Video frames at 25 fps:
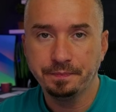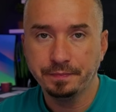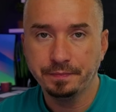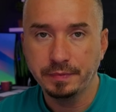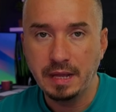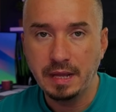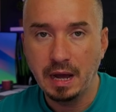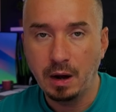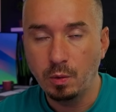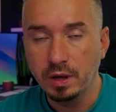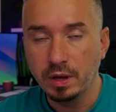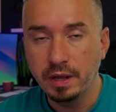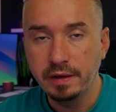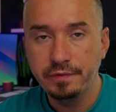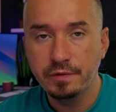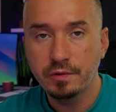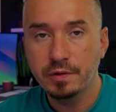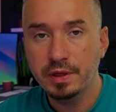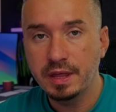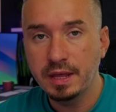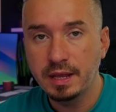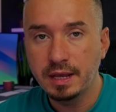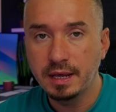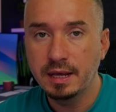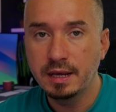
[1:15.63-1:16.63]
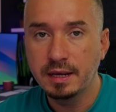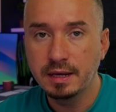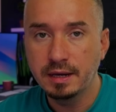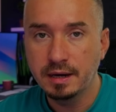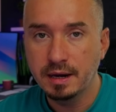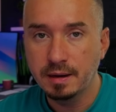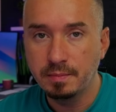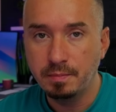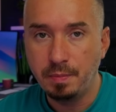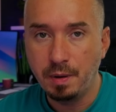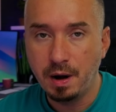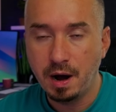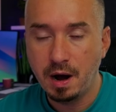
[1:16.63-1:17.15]
Now, if you're thinking
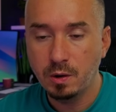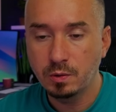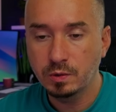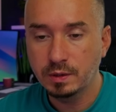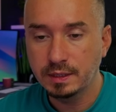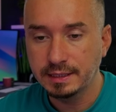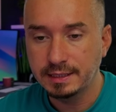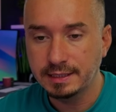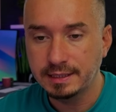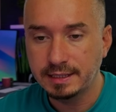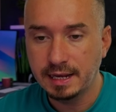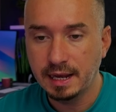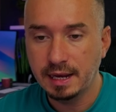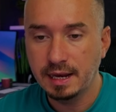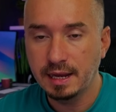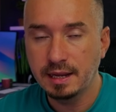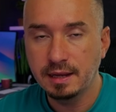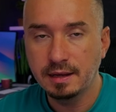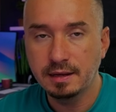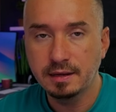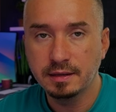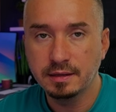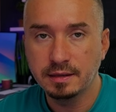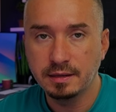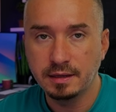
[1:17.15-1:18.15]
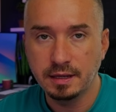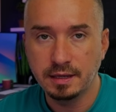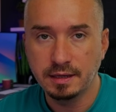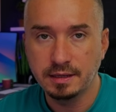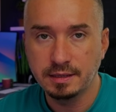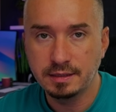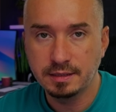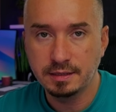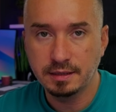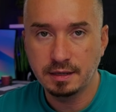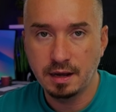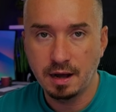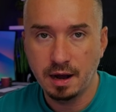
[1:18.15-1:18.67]
about selling
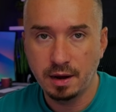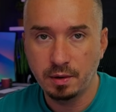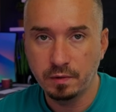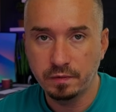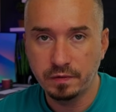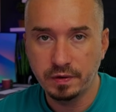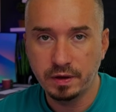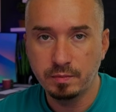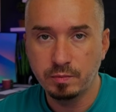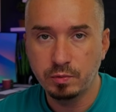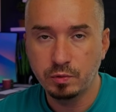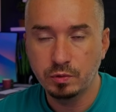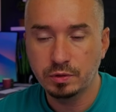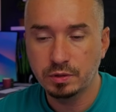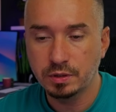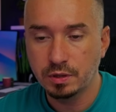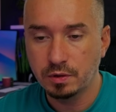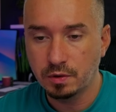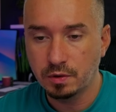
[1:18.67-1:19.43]
these kind of ebooks on